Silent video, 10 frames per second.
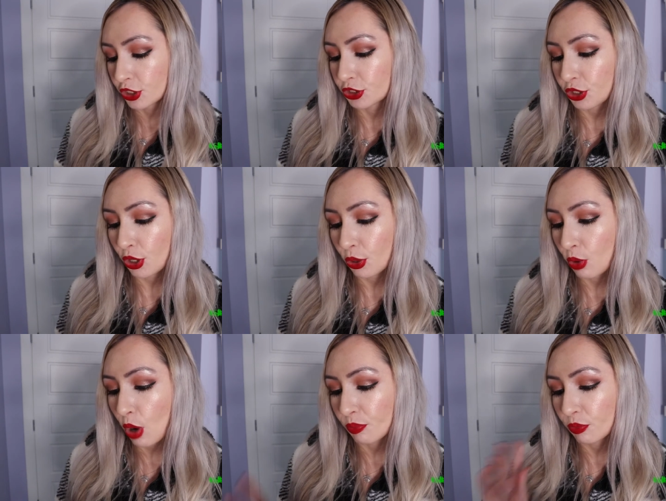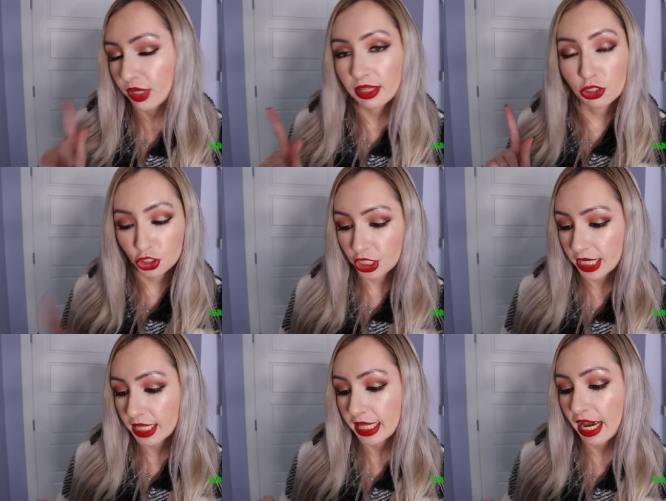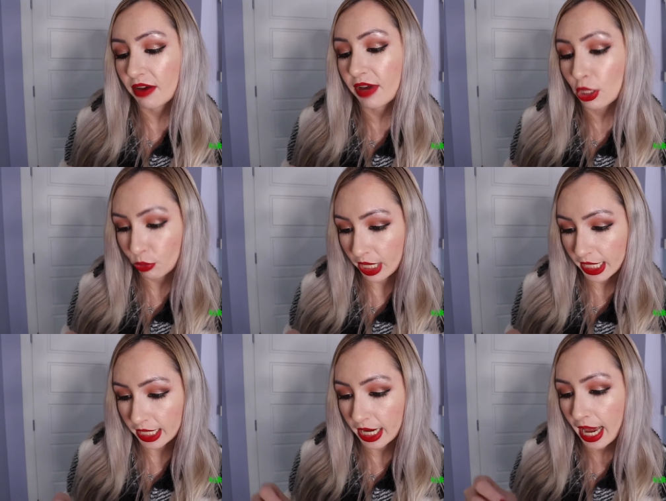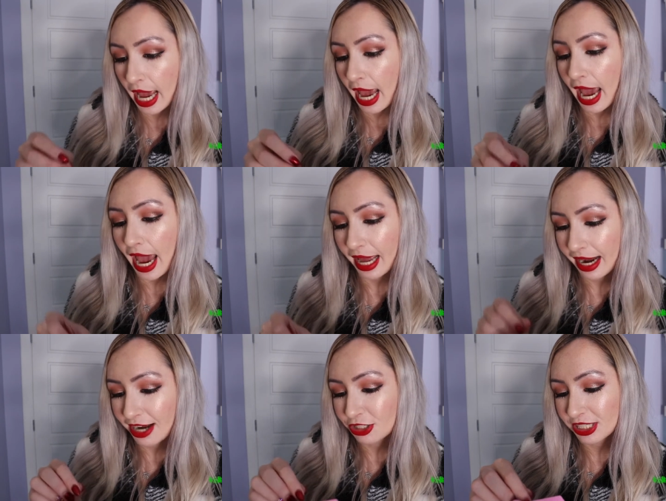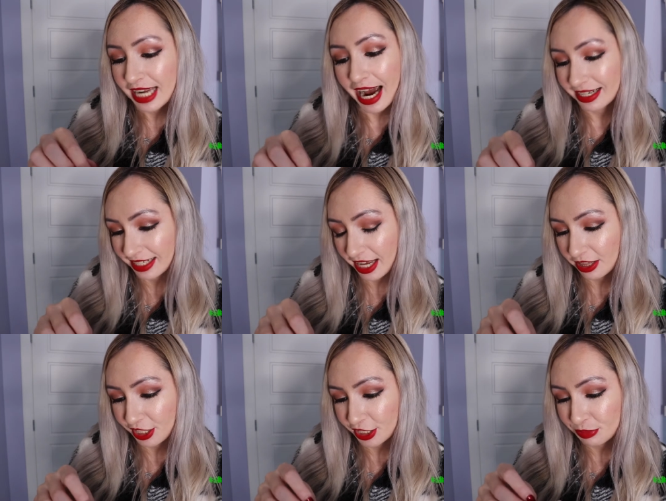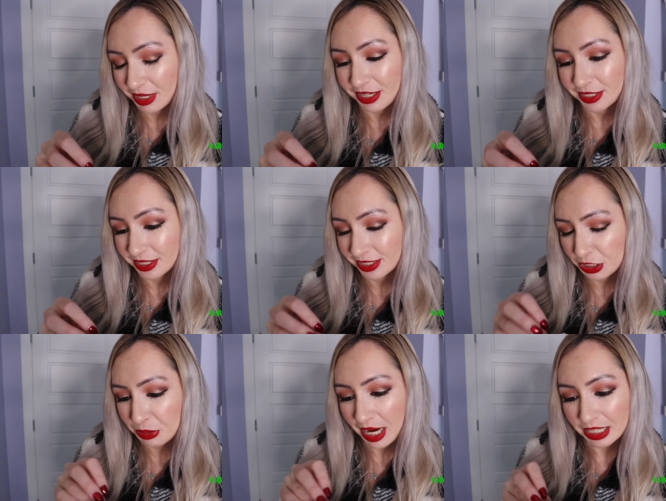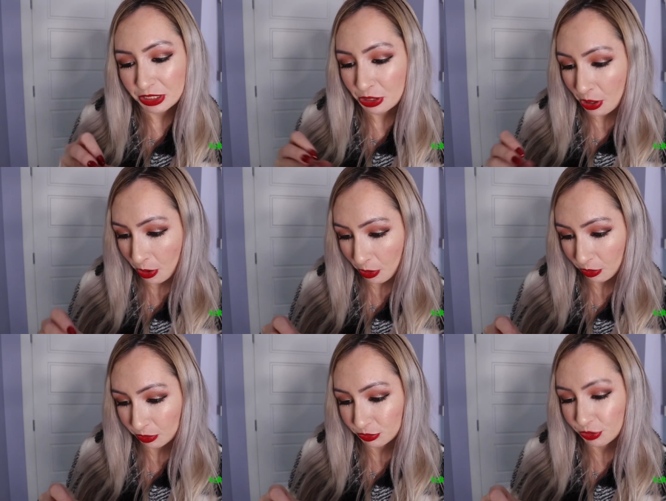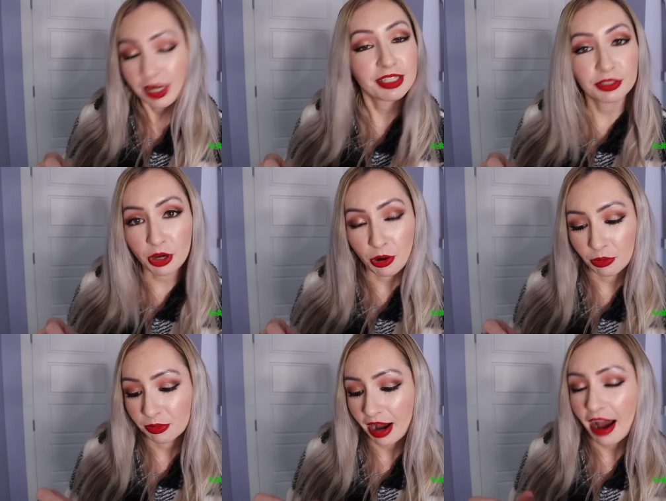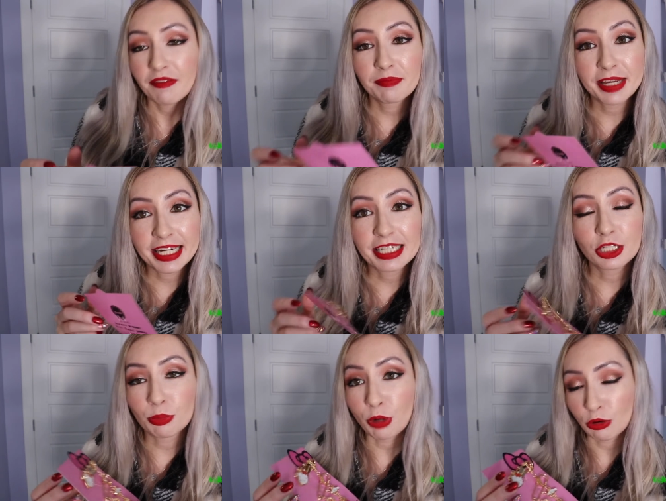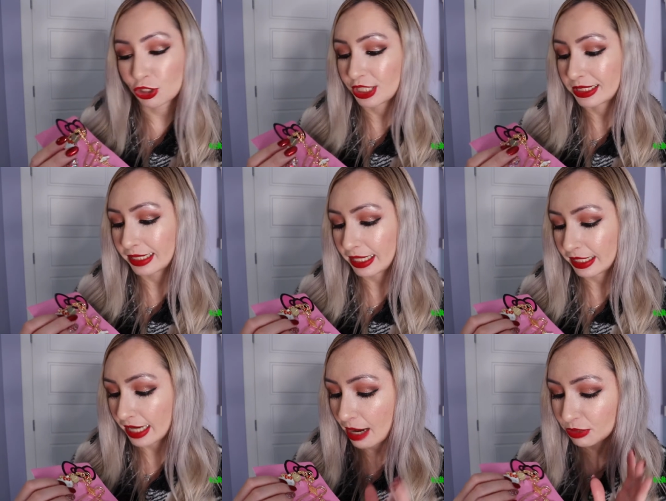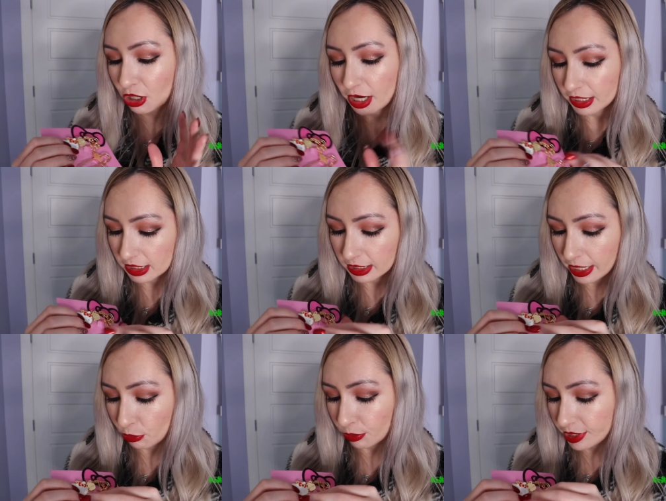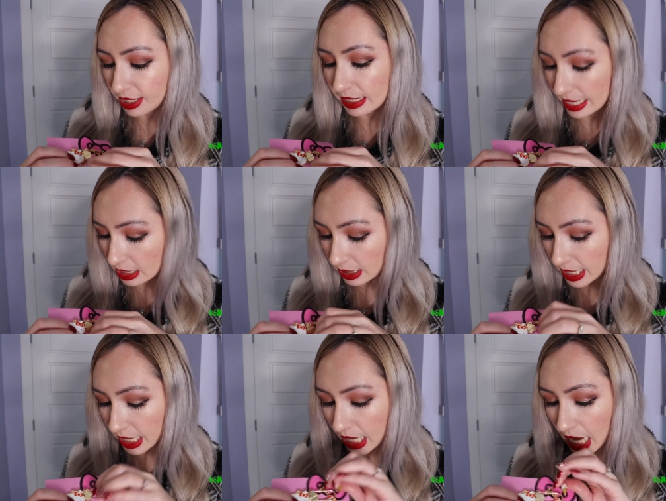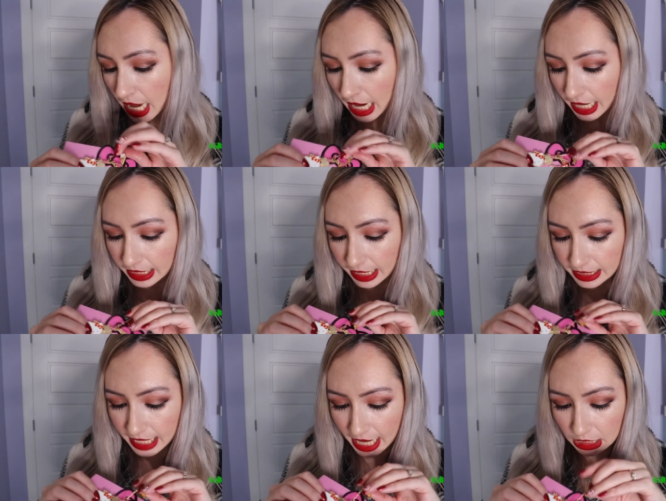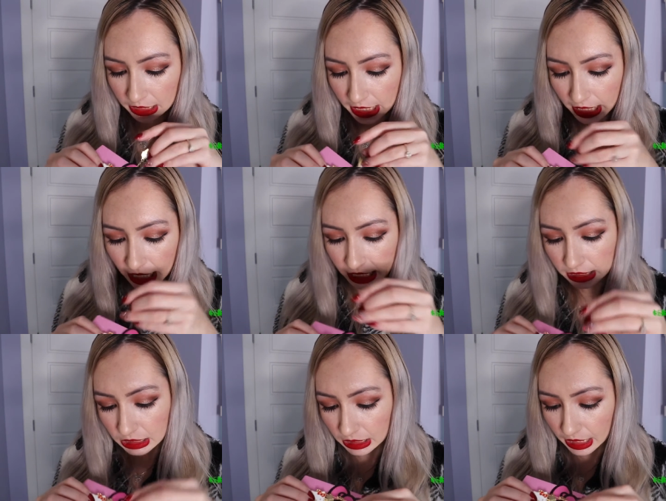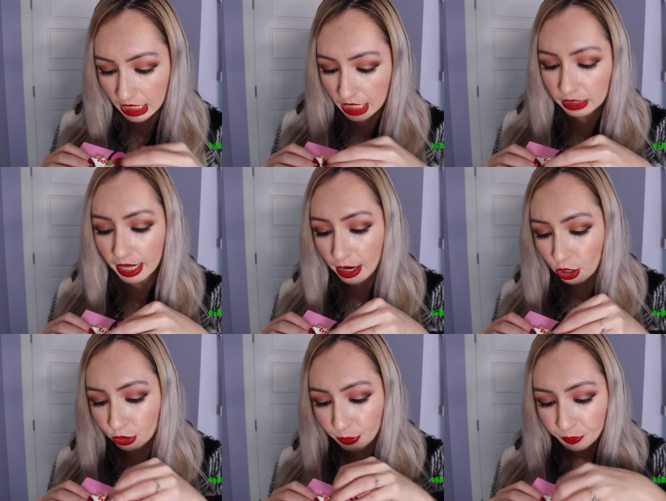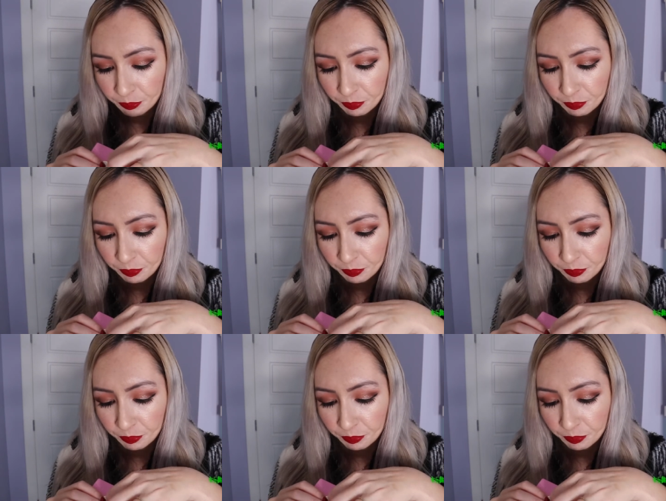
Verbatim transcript: So with Shein, they have Hello Kitty. And I just had to get this because you guys know, you guys know, I've been into brooches lately. I'm sorry, this is like really clankly and like dangly and it's like kind of loud.